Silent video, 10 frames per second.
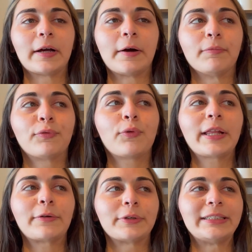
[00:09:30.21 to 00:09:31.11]
Um, for
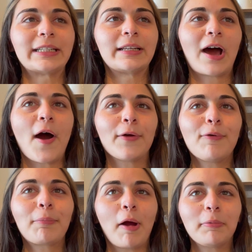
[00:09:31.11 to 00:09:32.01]
that reason, I
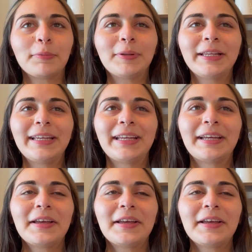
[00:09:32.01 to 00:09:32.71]
will probably